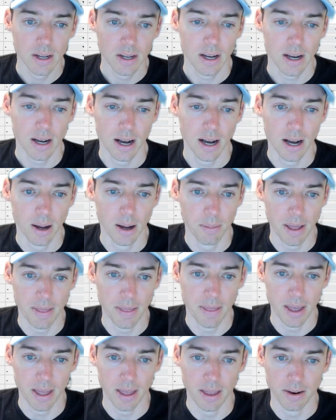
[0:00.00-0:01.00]
And
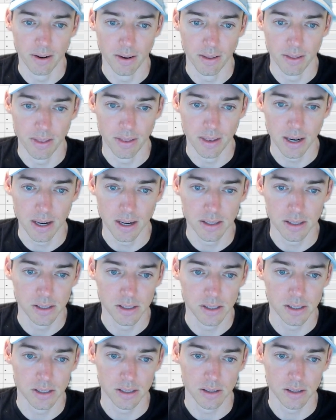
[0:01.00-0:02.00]
then
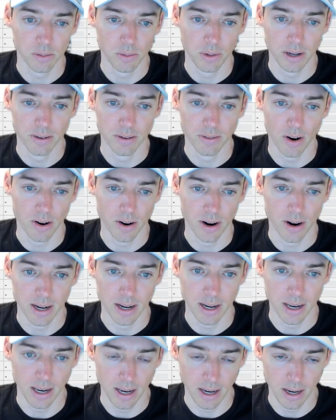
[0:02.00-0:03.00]
these
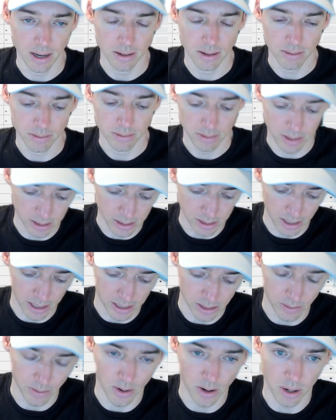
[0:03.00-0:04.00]

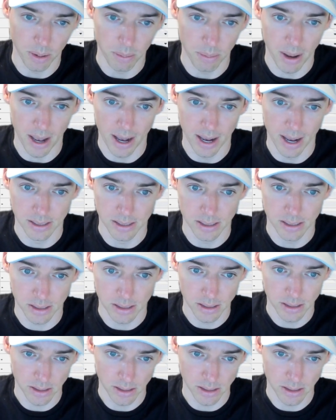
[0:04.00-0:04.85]
days have already passed.